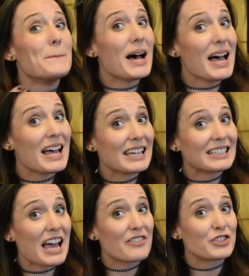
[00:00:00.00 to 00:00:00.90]

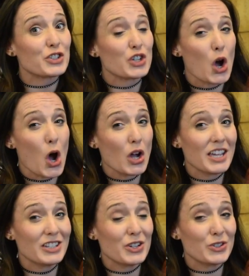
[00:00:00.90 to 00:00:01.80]
after
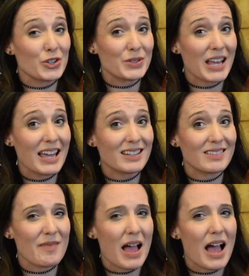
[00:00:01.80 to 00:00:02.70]
talking to Josette,
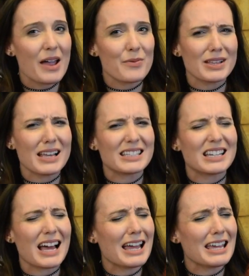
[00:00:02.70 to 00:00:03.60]
I
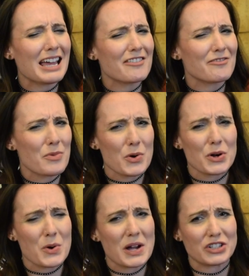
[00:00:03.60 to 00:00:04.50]
realized I have more
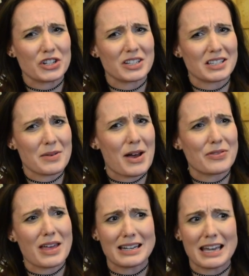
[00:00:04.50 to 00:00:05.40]
questions
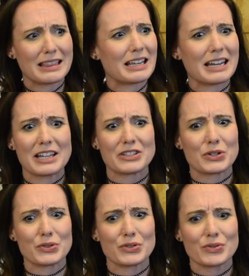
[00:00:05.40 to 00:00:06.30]
about that night than
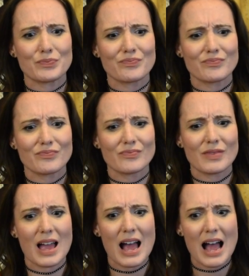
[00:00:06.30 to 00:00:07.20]
answers.
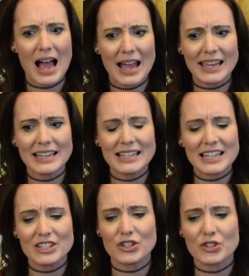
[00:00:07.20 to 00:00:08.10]
I
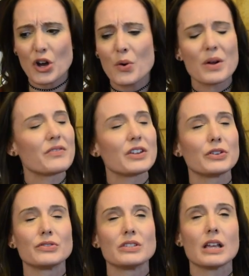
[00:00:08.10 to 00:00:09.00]
need to know if
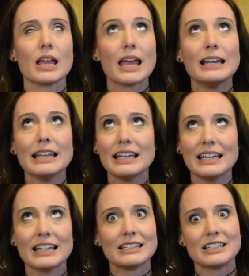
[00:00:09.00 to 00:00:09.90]
there's
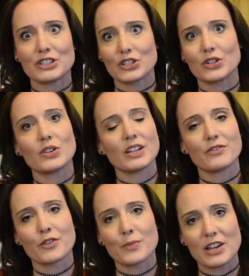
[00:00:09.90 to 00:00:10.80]
any additional
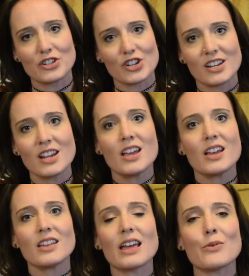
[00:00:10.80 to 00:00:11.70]
information
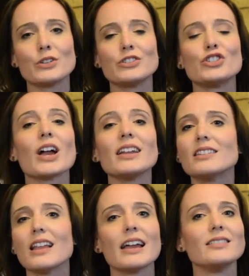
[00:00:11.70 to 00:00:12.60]
that would shine
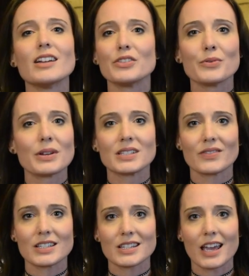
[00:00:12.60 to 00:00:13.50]
a light on the rest
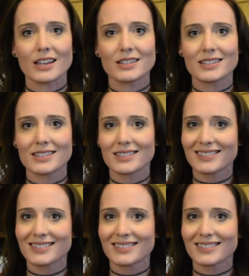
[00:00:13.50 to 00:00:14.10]
of this case.